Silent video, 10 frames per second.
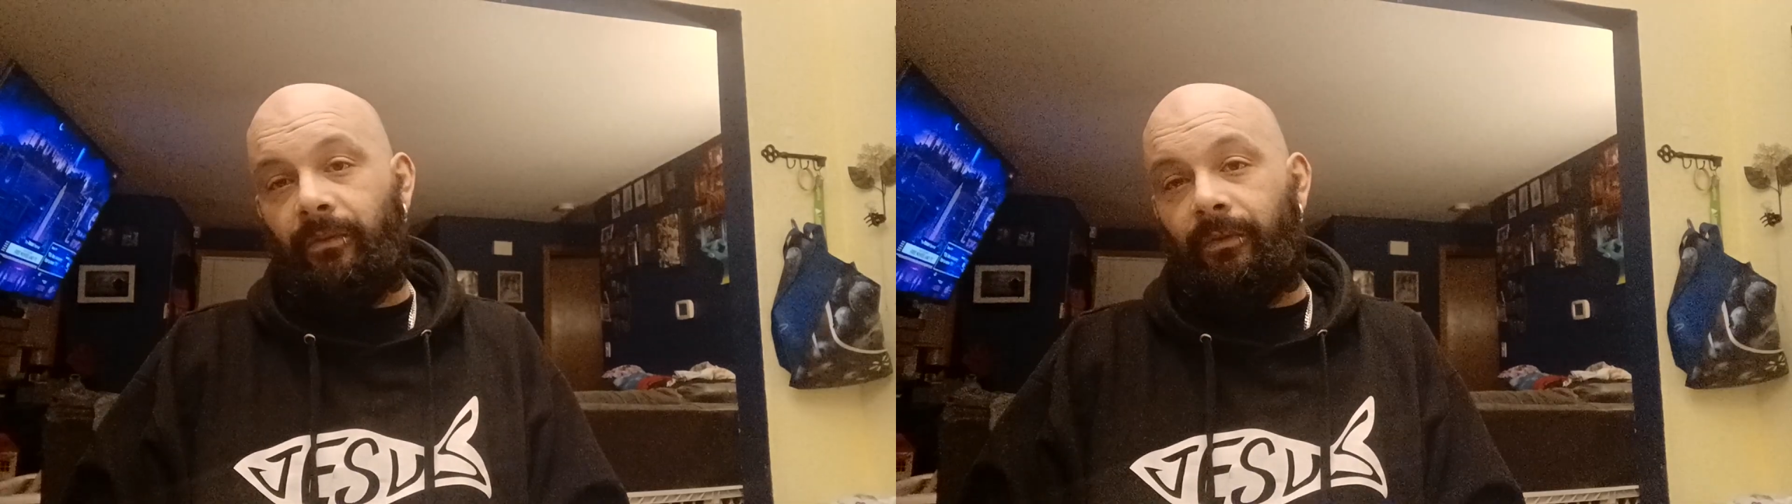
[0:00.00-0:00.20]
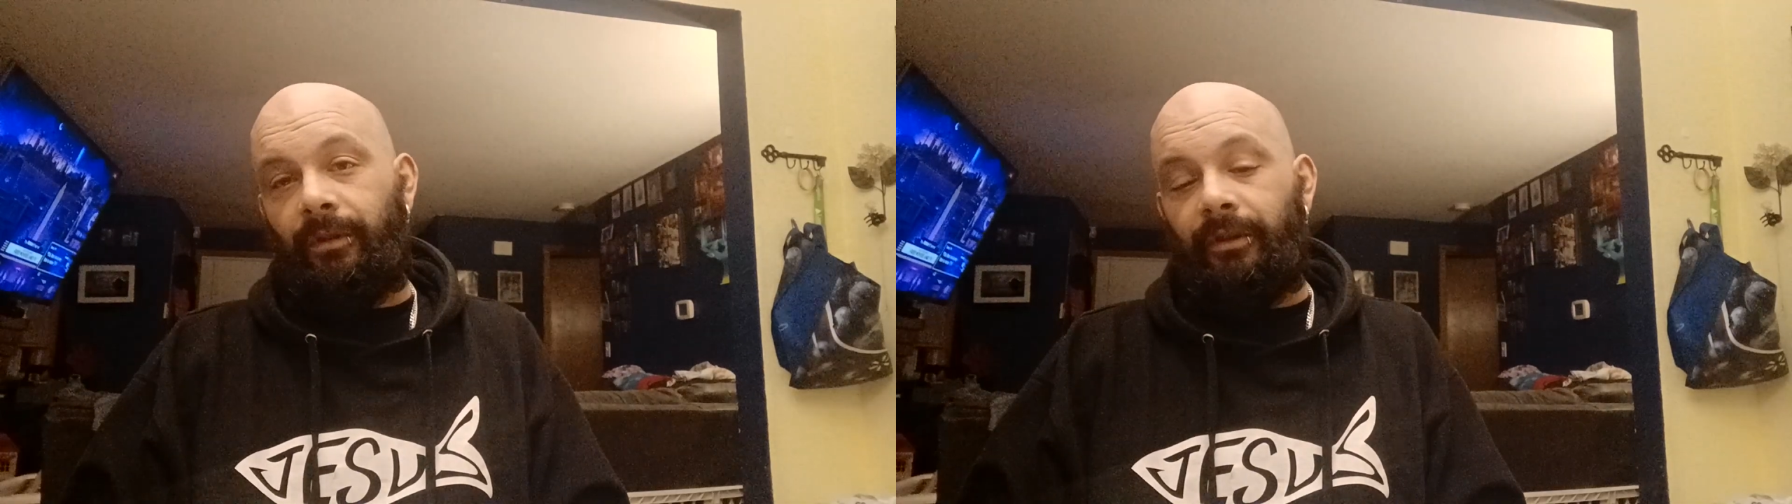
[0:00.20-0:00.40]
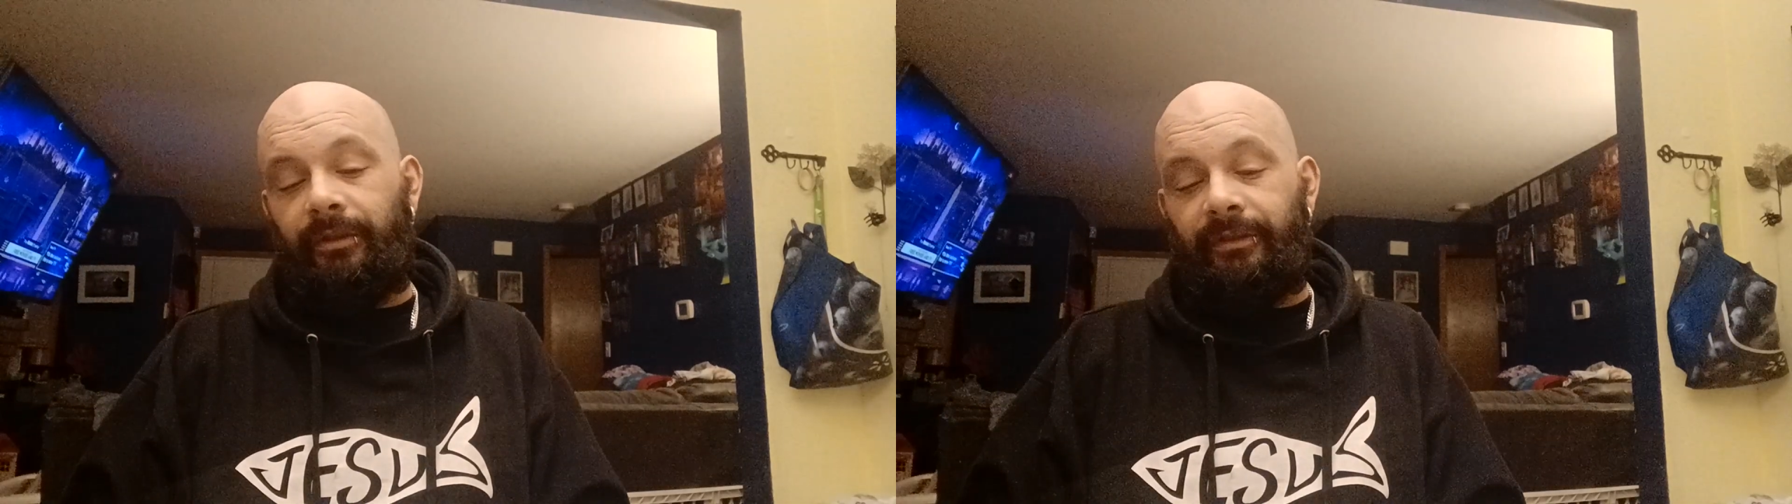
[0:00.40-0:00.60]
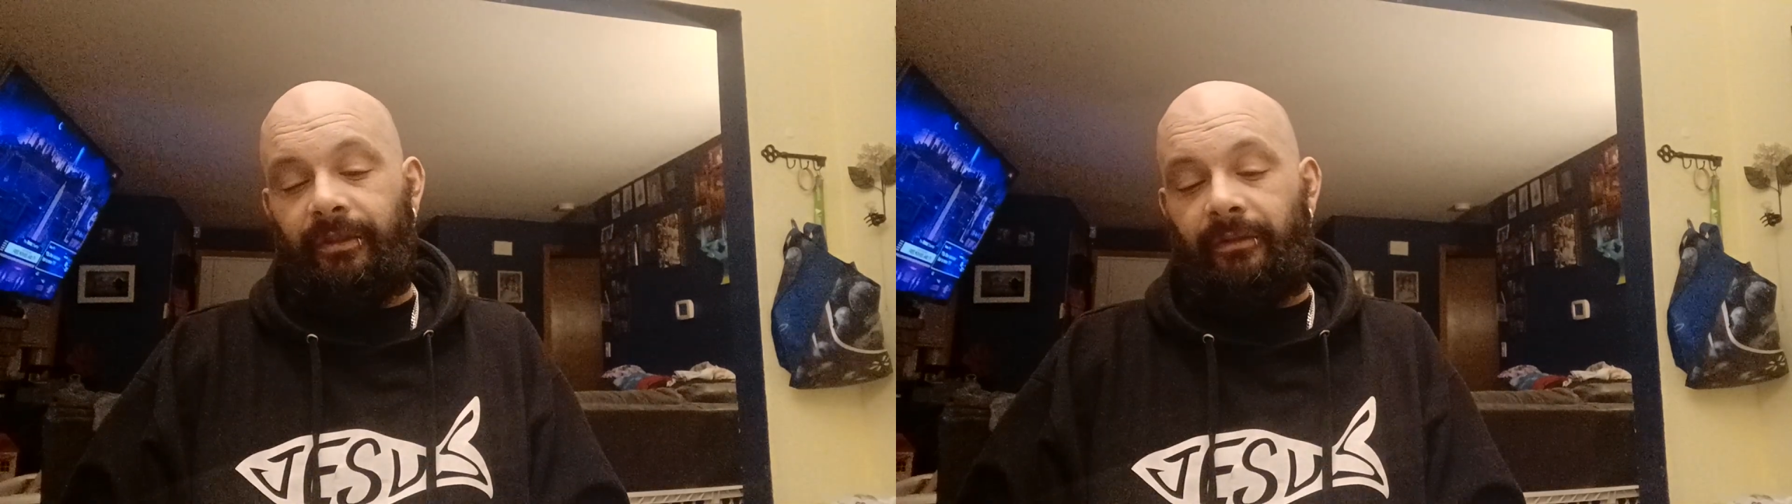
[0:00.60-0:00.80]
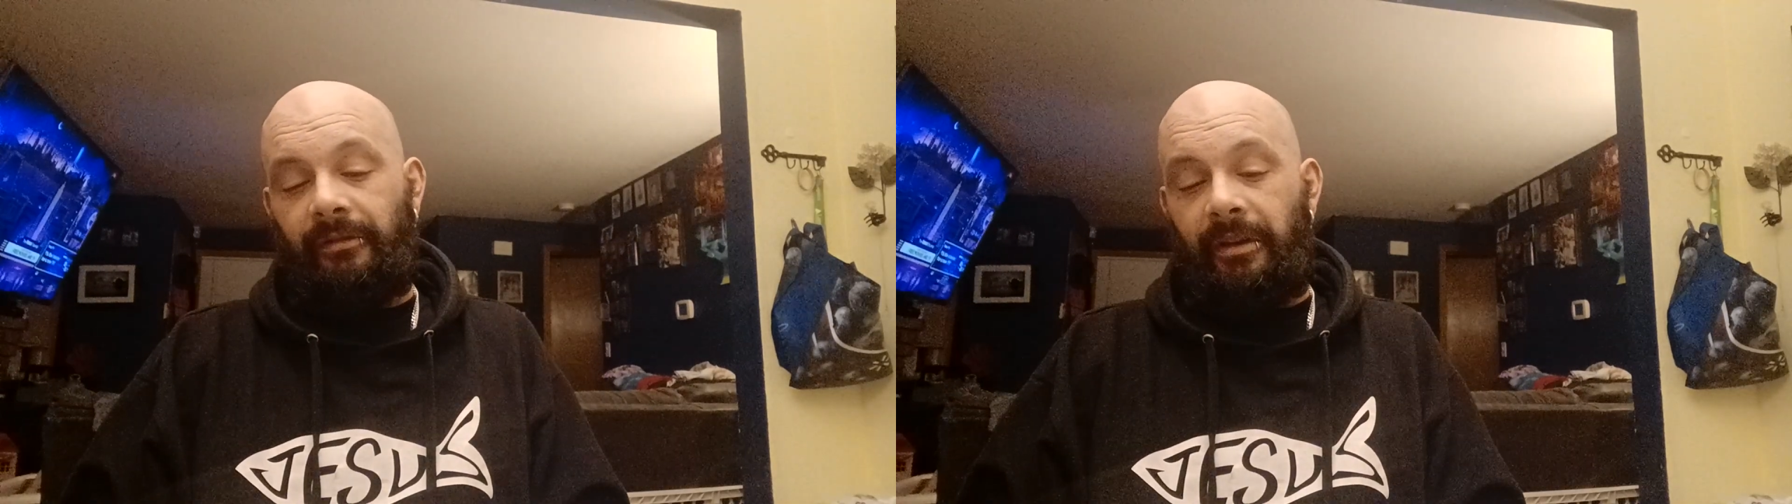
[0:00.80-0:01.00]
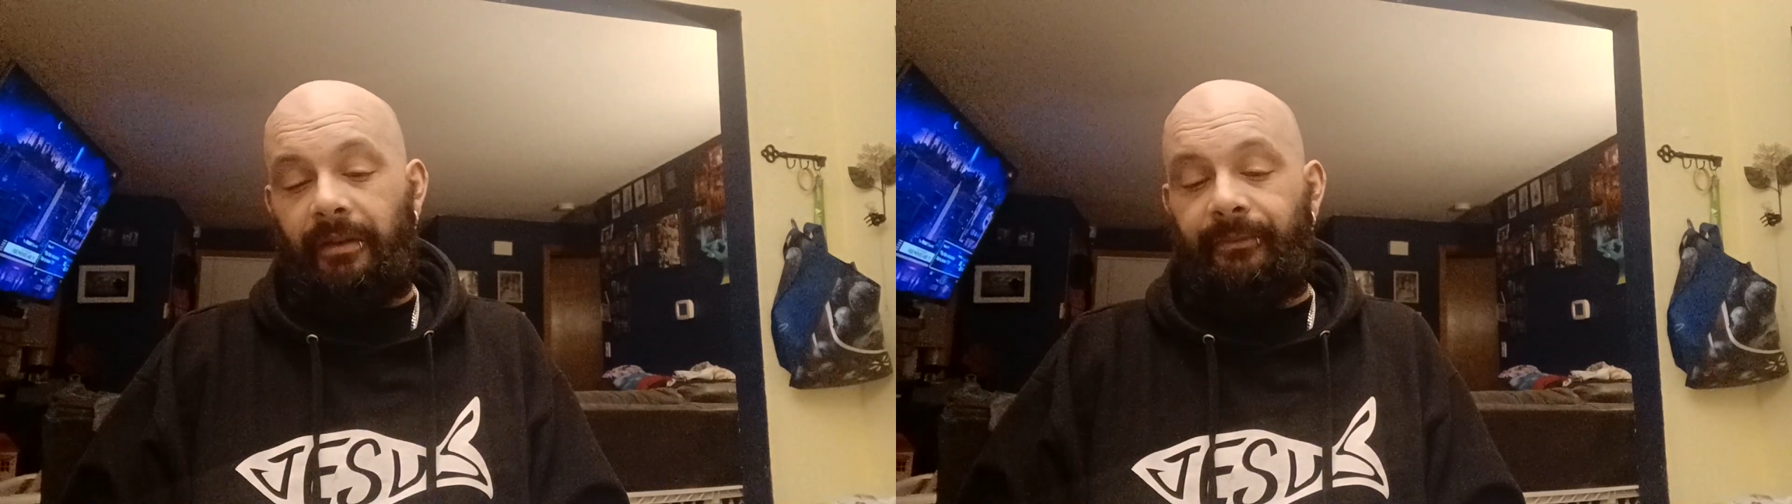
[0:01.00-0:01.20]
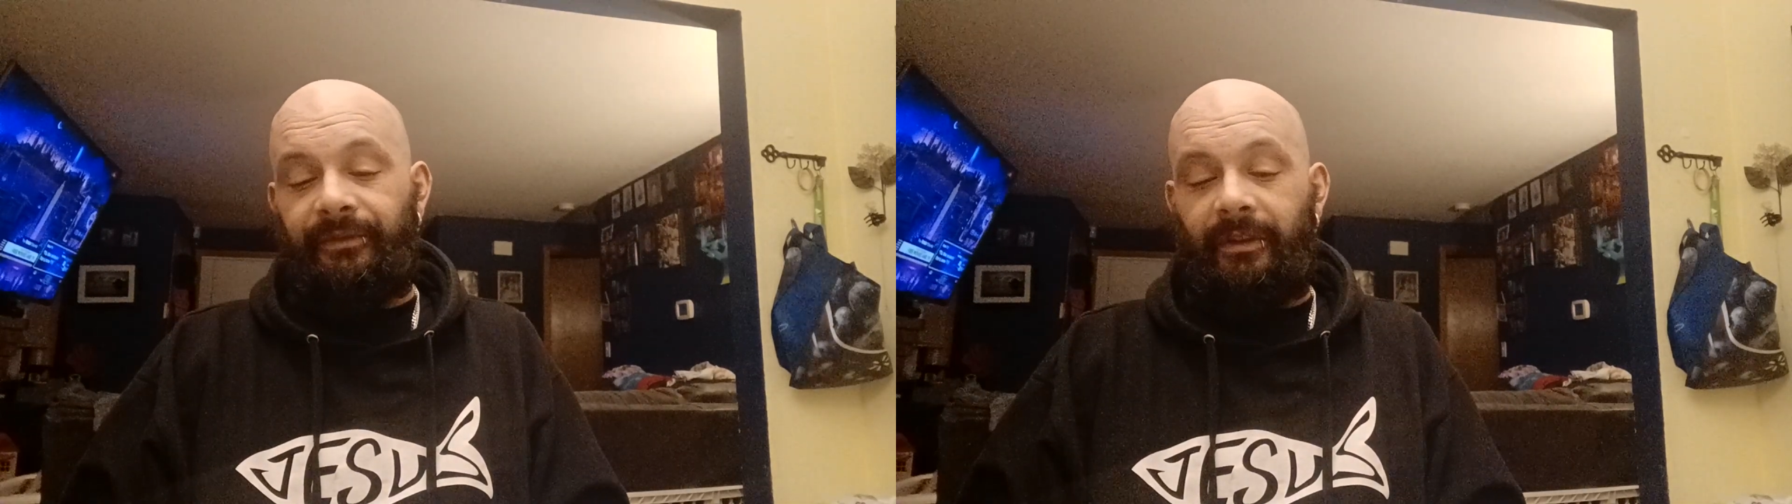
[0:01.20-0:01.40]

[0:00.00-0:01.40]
words and names,